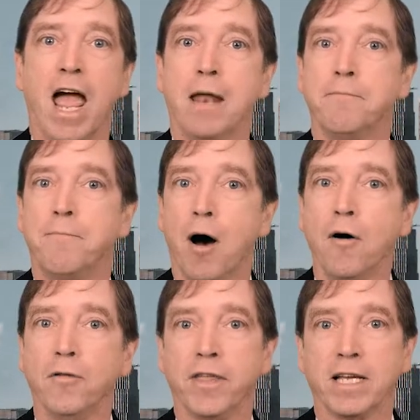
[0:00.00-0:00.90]
And
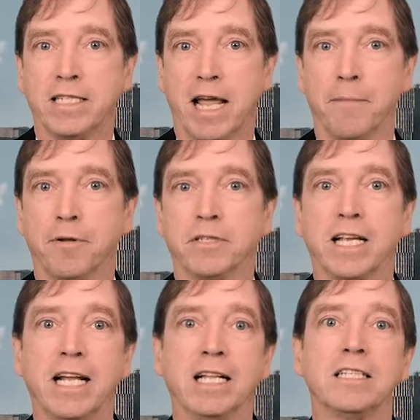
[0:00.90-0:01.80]
both
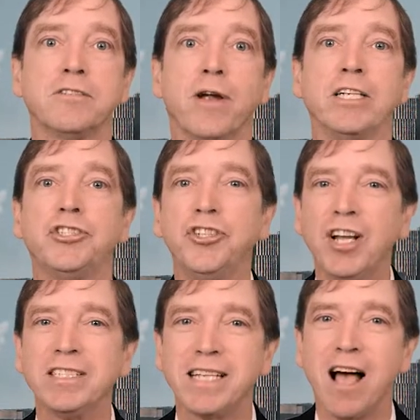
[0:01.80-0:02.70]
examples illustrate
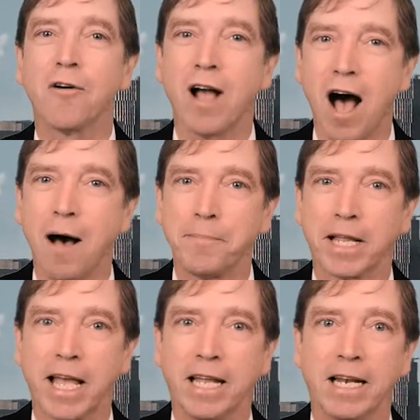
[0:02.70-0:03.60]
just how
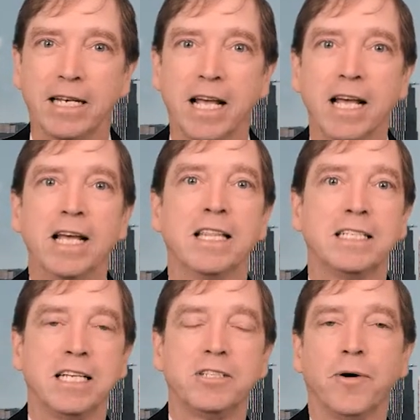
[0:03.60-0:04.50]
complicated the
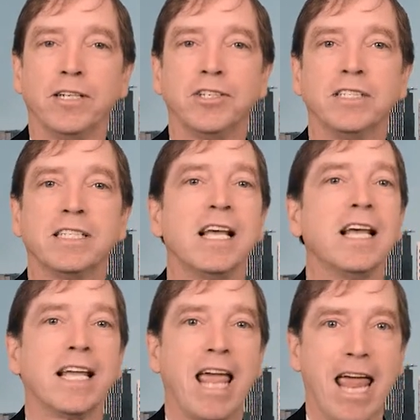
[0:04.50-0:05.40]
situations
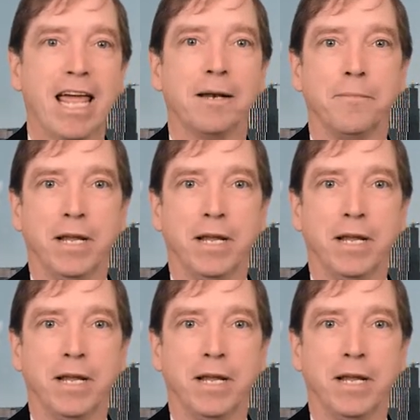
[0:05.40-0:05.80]
can